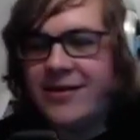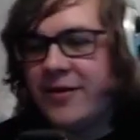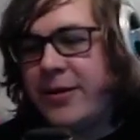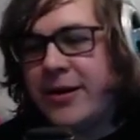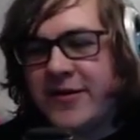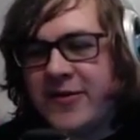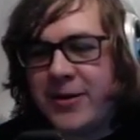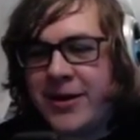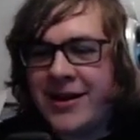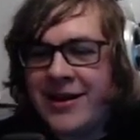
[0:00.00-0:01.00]
Speaking of
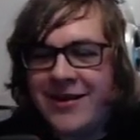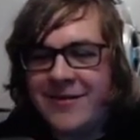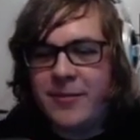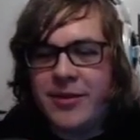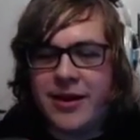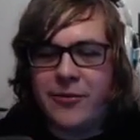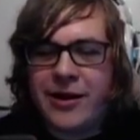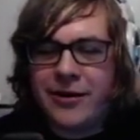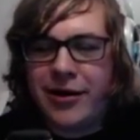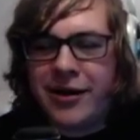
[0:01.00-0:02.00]
speed, we're
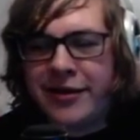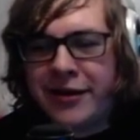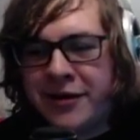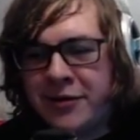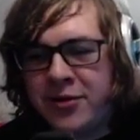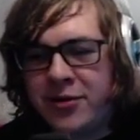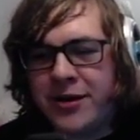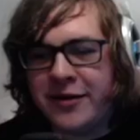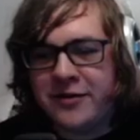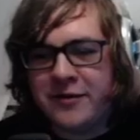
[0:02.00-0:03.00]
now on the third
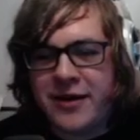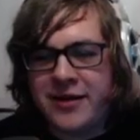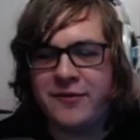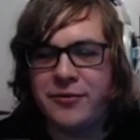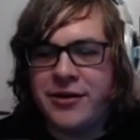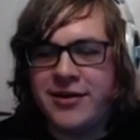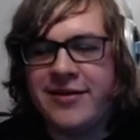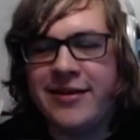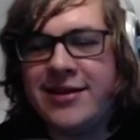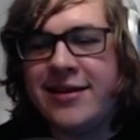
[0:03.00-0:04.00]
boss we're gonna find this run.
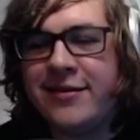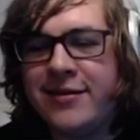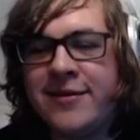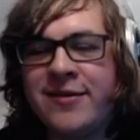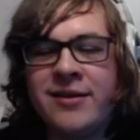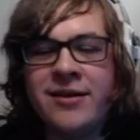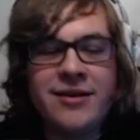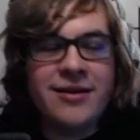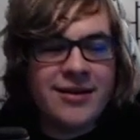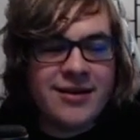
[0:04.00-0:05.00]
This is
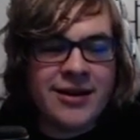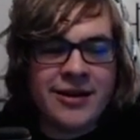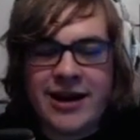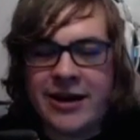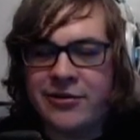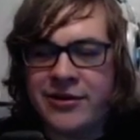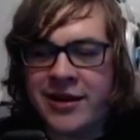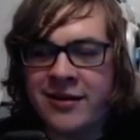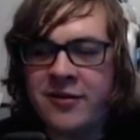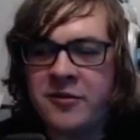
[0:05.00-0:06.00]

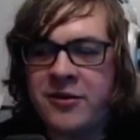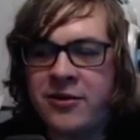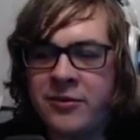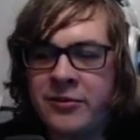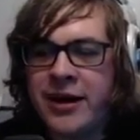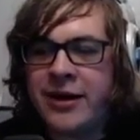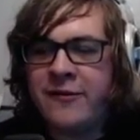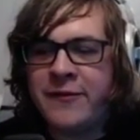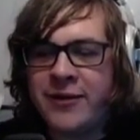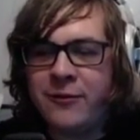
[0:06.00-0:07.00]
Aerodence. So how
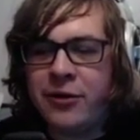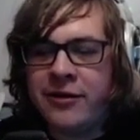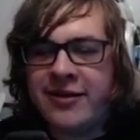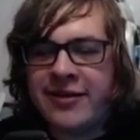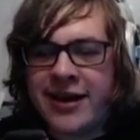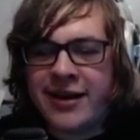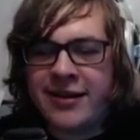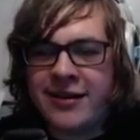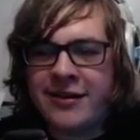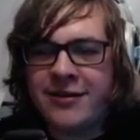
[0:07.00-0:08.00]
this fight works is that I
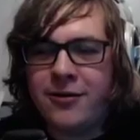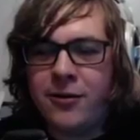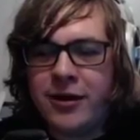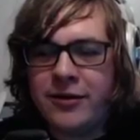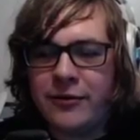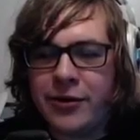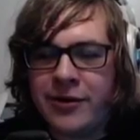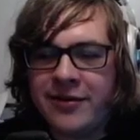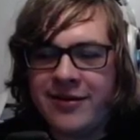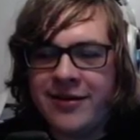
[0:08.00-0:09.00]
need to hit only the
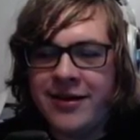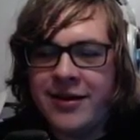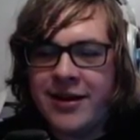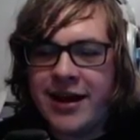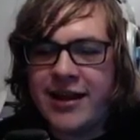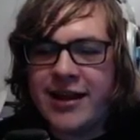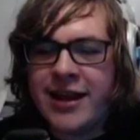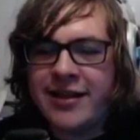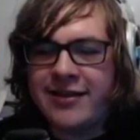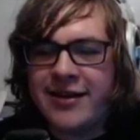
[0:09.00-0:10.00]
rodents and
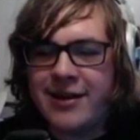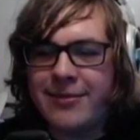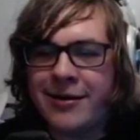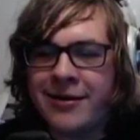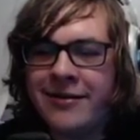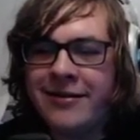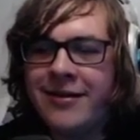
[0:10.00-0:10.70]
not the teddy bear.